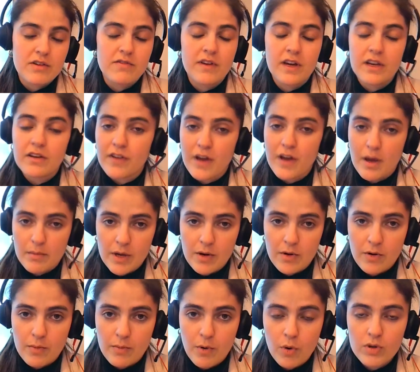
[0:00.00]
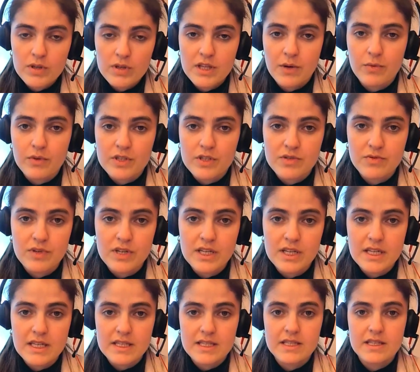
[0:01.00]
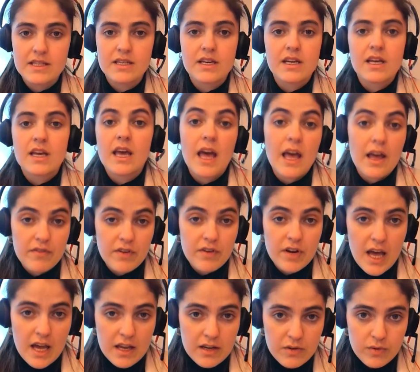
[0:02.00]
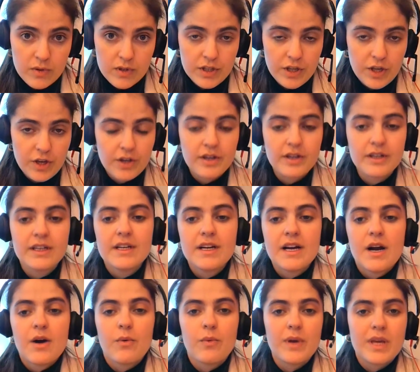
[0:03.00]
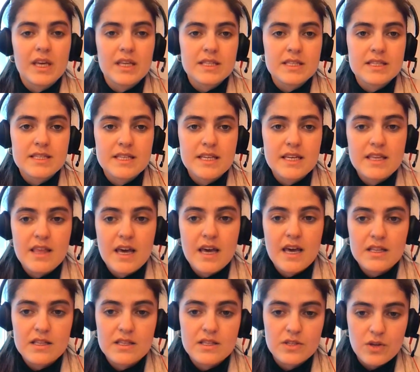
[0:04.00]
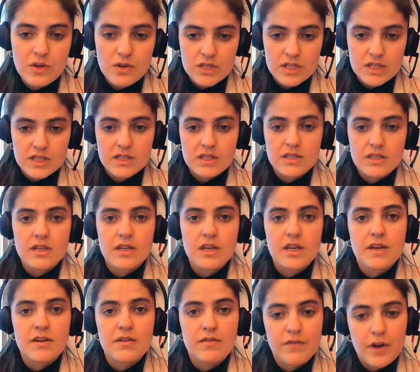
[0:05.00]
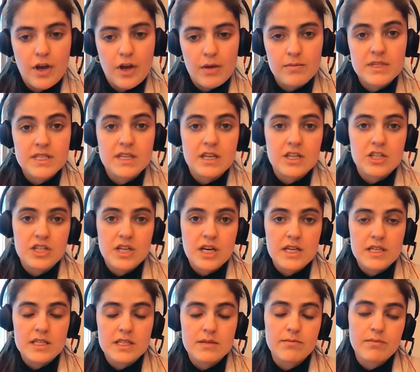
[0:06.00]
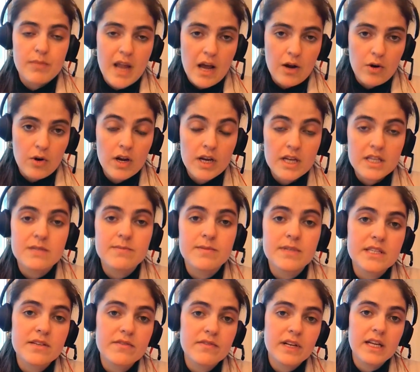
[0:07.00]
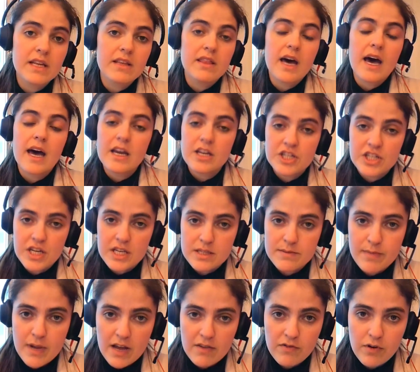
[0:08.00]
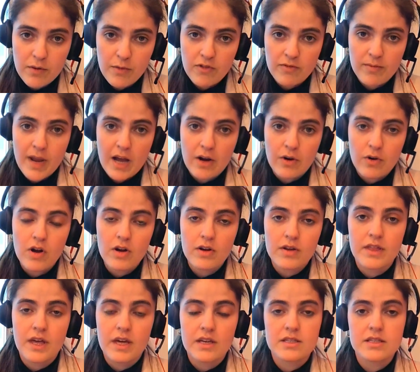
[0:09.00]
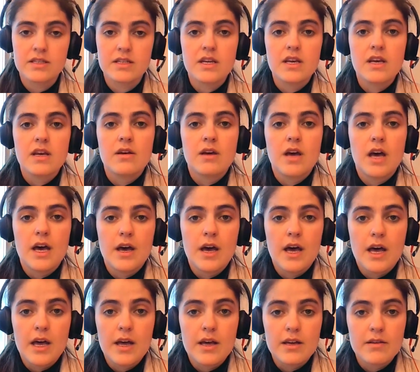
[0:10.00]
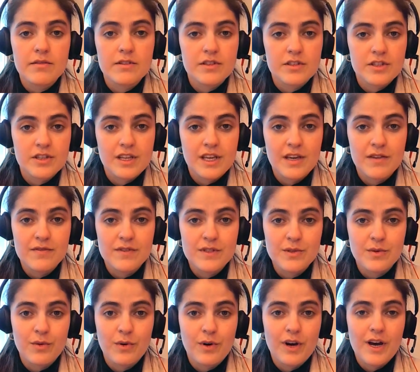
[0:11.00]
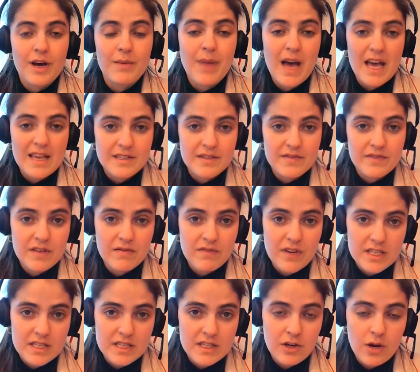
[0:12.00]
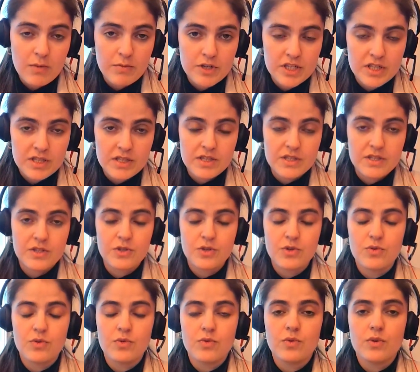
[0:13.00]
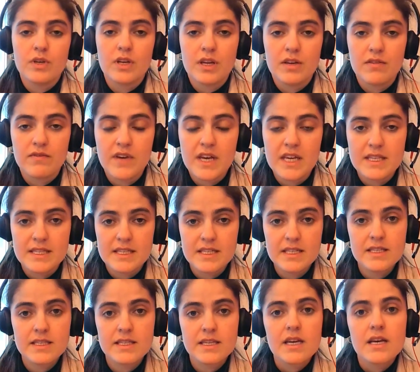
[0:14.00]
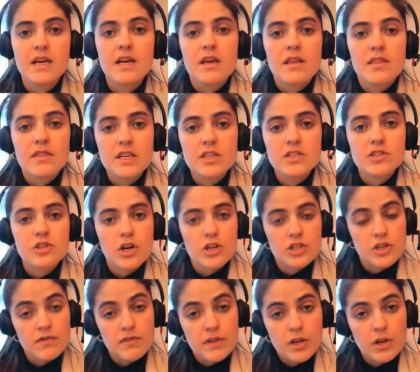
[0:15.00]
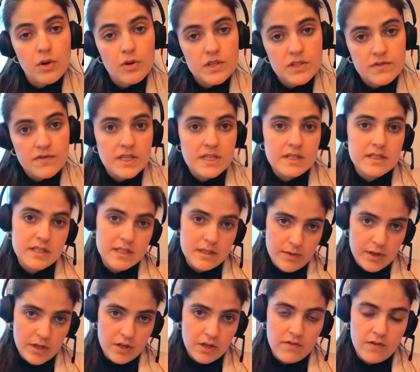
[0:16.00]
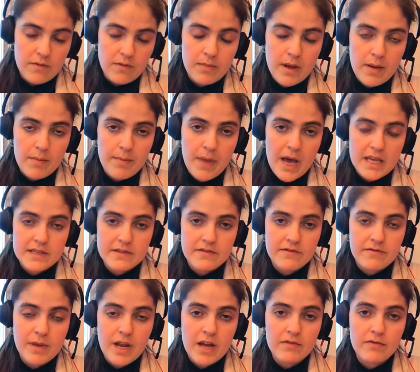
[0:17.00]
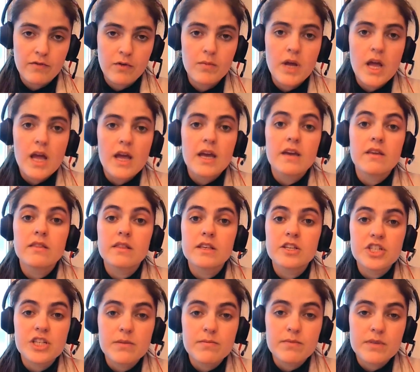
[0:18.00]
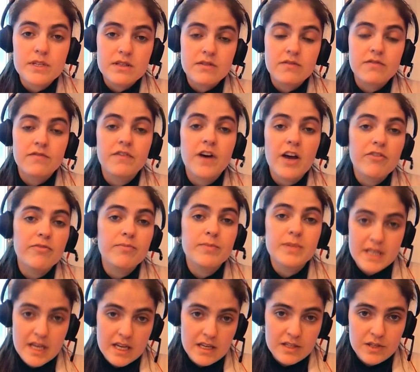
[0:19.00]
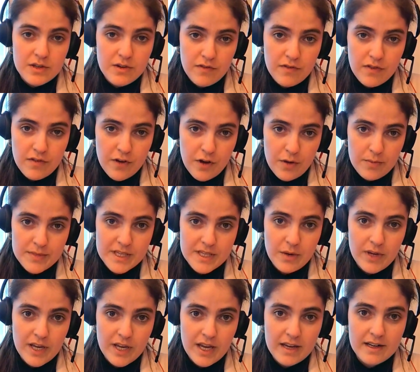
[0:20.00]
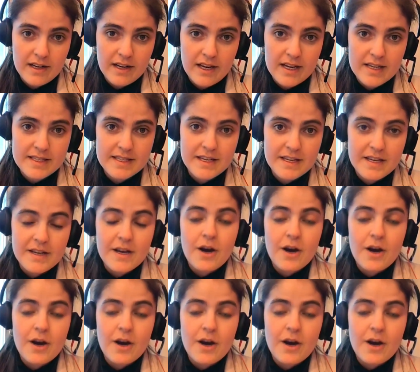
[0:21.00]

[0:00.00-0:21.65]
Fund Family Report that was released every annual year, we can see that certain firms such as BlackRock, and specifically the iShares platform of BlackRock that gives passive investing options to investors. These charge of the lowest fees typical of a passive platform in the cheapest 5% of the firms that we analyze.